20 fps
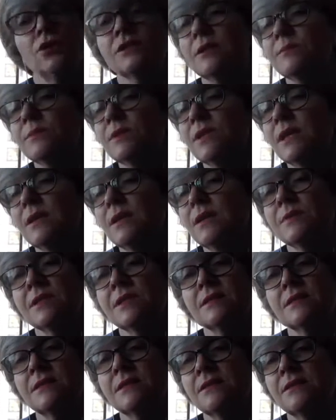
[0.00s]
You know,
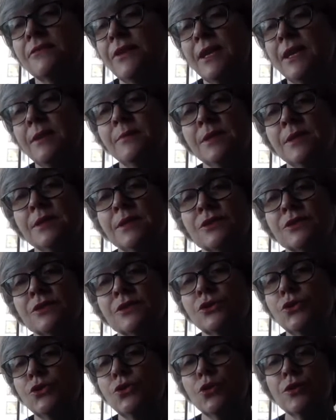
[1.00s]
sometimes it's the families
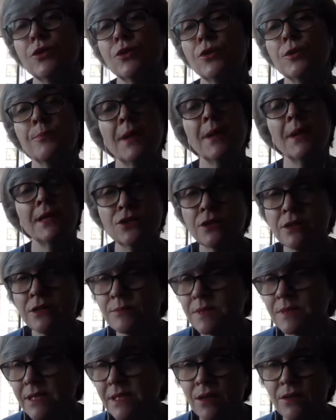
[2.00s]
too, or the patient
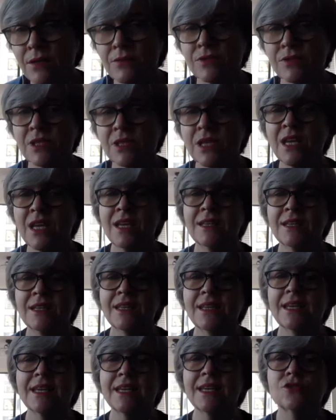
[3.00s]
themselves.
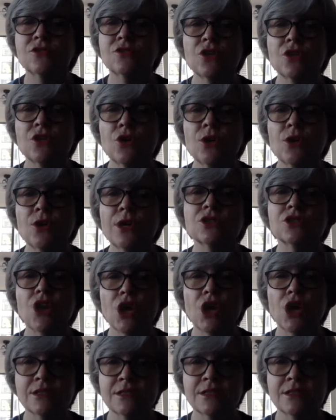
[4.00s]
They get so
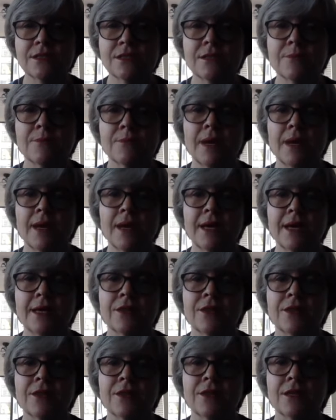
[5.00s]
exhausted
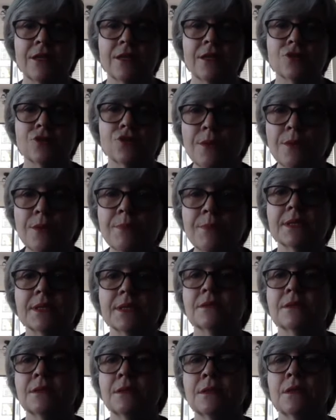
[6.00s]
by the
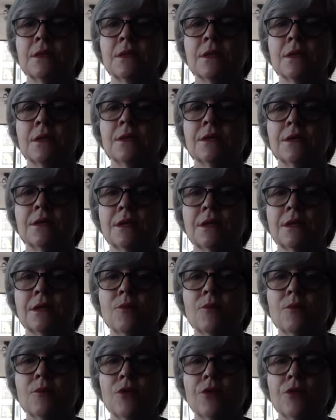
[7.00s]
treatment. The mm-hmm.
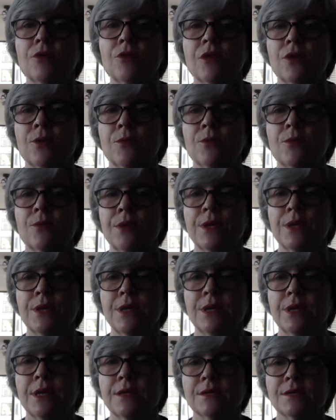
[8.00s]
chemotherapy
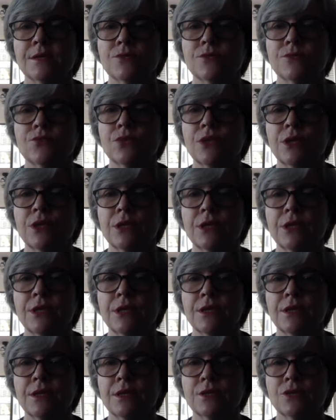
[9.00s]
is
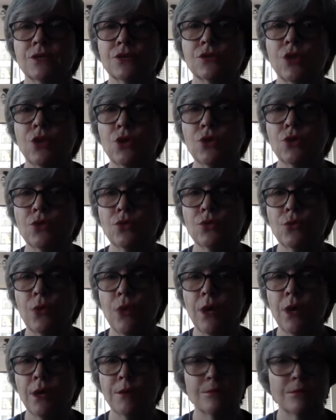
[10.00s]
really so
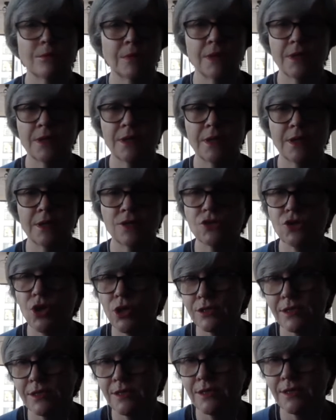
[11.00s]
um,
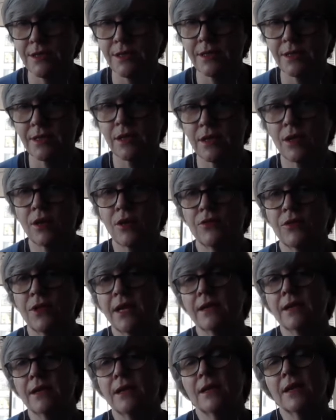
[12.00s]
exhausting
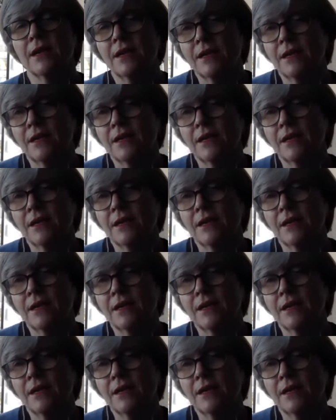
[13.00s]
that